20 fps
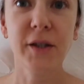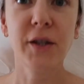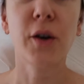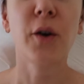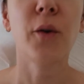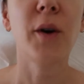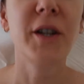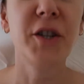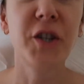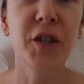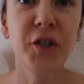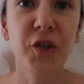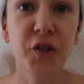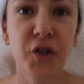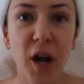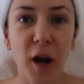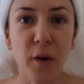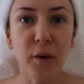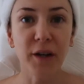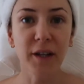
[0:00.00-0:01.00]
So I just
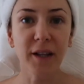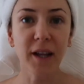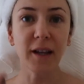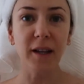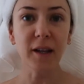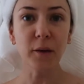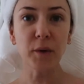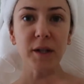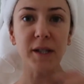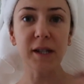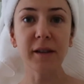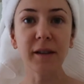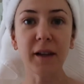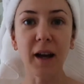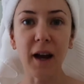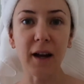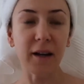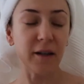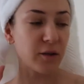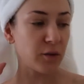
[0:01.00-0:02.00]
showered and it wasn't
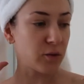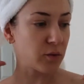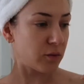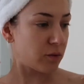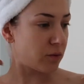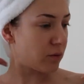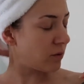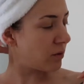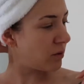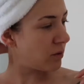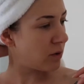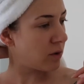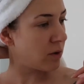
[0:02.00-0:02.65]
hard to